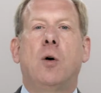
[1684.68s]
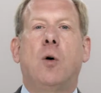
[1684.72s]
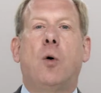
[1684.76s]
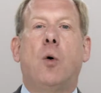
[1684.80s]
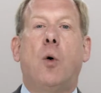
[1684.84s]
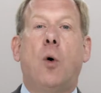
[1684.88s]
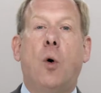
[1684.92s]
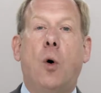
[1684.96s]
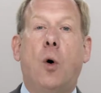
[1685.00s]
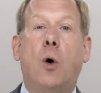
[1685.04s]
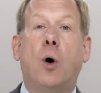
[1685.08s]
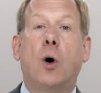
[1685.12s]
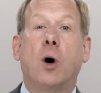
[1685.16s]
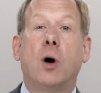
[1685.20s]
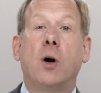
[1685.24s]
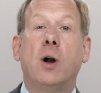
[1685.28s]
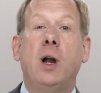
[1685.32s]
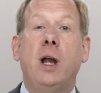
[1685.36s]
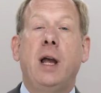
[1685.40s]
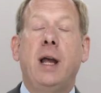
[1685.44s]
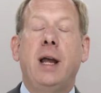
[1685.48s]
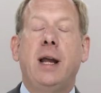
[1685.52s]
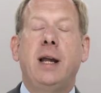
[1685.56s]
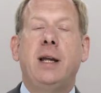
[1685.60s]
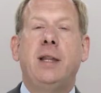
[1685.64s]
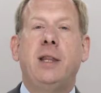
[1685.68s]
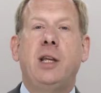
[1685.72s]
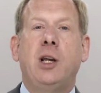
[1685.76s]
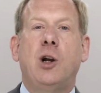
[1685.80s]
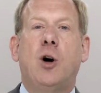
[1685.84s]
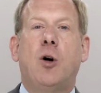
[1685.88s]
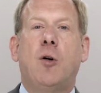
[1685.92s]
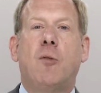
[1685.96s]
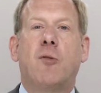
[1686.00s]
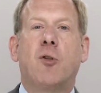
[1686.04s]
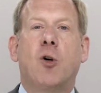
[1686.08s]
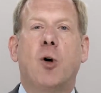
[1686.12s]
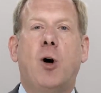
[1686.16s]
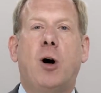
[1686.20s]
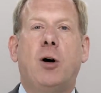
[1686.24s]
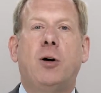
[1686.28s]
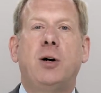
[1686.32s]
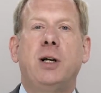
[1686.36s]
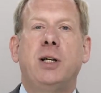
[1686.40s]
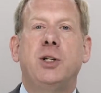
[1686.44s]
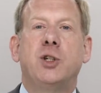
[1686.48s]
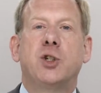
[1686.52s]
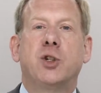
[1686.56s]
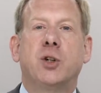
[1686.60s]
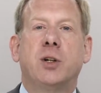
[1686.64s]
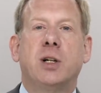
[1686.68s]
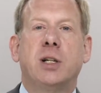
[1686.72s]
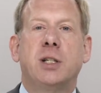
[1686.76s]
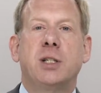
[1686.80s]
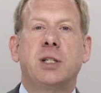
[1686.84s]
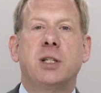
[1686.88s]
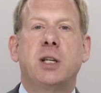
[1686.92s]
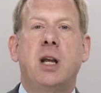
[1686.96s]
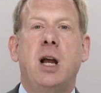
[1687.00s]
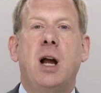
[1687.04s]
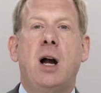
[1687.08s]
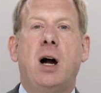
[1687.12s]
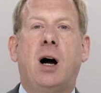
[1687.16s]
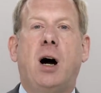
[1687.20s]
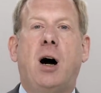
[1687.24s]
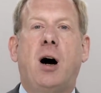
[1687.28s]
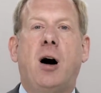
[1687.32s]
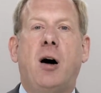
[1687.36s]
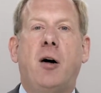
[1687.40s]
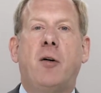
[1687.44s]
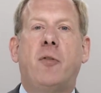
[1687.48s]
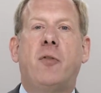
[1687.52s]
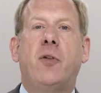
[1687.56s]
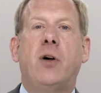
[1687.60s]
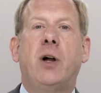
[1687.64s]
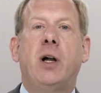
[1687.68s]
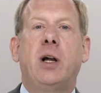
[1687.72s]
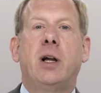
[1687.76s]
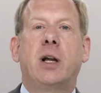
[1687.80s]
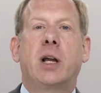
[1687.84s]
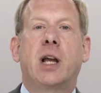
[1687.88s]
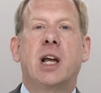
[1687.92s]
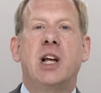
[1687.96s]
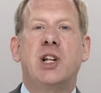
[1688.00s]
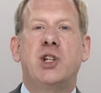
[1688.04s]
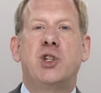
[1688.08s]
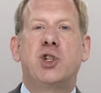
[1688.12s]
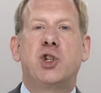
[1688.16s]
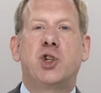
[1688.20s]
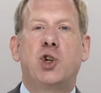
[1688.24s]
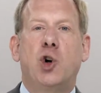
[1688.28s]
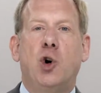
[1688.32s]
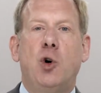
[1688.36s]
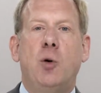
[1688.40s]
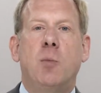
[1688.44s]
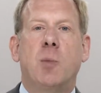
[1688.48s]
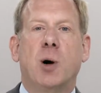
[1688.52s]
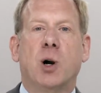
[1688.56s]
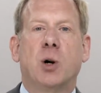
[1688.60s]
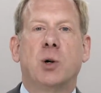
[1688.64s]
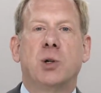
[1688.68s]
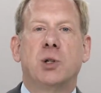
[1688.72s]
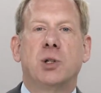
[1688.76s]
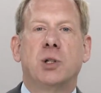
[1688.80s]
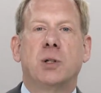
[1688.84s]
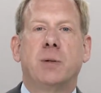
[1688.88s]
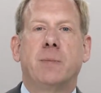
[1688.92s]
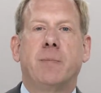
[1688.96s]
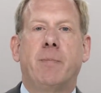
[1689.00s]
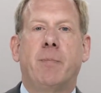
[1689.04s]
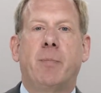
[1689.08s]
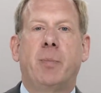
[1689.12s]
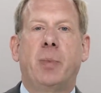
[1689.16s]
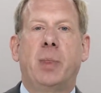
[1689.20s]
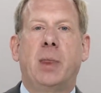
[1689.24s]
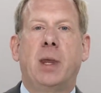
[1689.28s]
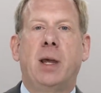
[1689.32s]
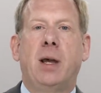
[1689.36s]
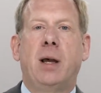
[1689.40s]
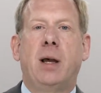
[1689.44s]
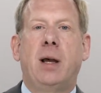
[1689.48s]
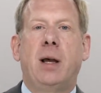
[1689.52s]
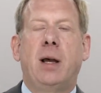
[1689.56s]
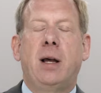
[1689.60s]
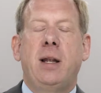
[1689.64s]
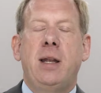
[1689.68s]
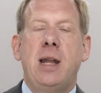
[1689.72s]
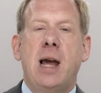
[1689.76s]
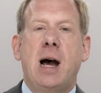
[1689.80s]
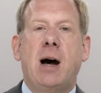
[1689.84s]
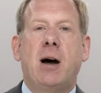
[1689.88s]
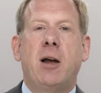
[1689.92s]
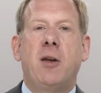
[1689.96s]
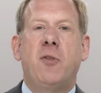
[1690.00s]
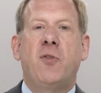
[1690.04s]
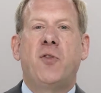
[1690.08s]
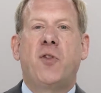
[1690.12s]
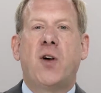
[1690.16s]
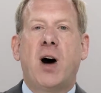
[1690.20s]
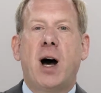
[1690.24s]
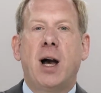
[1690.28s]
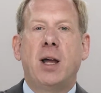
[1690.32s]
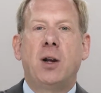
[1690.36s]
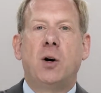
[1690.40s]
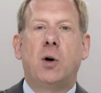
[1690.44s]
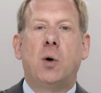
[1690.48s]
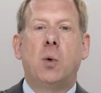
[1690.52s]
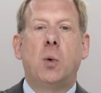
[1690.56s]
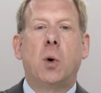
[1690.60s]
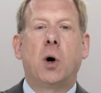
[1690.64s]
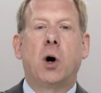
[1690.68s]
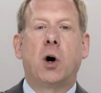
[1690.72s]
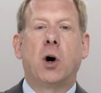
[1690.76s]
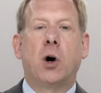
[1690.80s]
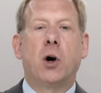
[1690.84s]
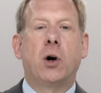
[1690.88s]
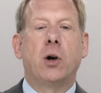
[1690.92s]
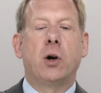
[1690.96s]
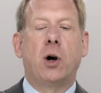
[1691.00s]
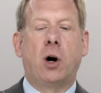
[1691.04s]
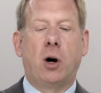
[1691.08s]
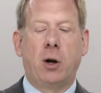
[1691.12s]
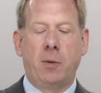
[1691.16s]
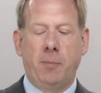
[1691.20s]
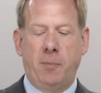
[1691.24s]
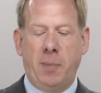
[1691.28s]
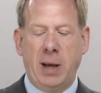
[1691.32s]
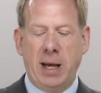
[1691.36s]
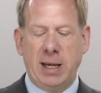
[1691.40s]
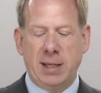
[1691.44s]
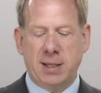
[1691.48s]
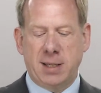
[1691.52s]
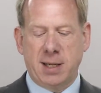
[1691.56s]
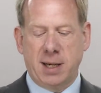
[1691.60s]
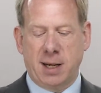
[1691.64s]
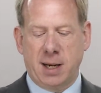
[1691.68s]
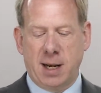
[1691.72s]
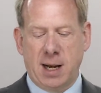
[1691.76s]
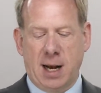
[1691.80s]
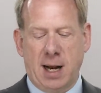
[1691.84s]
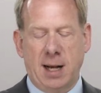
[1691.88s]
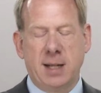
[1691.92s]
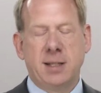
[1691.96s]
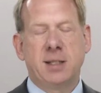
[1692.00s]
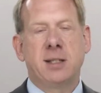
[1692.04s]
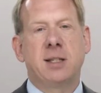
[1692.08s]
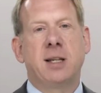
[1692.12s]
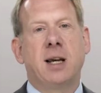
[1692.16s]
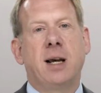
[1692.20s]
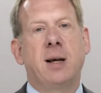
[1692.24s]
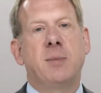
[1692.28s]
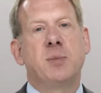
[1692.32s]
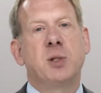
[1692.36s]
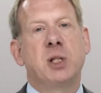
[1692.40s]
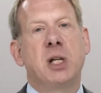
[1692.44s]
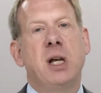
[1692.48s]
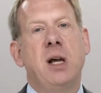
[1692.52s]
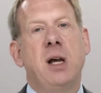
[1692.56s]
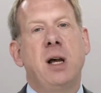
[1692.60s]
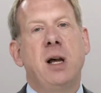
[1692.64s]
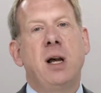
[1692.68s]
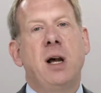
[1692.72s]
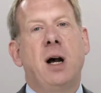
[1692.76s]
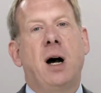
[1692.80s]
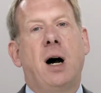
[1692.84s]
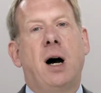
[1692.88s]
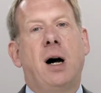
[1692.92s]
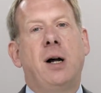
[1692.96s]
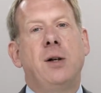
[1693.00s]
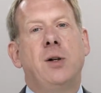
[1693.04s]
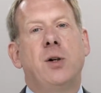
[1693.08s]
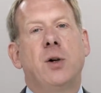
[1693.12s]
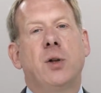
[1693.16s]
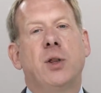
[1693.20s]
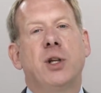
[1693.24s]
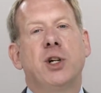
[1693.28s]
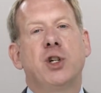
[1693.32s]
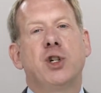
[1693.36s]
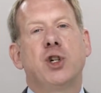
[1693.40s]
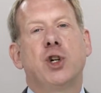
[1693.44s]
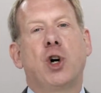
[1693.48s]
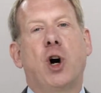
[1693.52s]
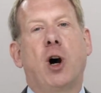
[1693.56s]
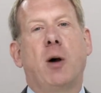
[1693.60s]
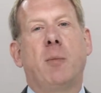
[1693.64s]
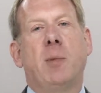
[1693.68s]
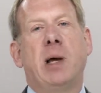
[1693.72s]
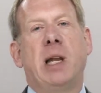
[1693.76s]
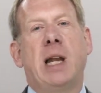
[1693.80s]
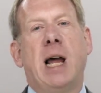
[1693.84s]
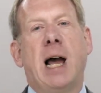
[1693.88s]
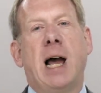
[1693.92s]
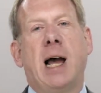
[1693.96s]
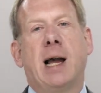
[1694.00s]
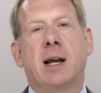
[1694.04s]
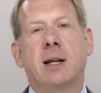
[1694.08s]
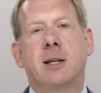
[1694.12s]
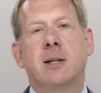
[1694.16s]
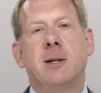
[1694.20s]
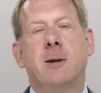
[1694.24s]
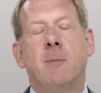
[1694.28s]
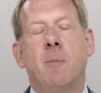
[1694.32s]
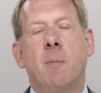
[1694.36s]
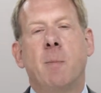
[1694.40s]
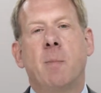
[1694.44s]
or in the overall interest of consumers. Now, a final word on basic concepts under the Sherman Act.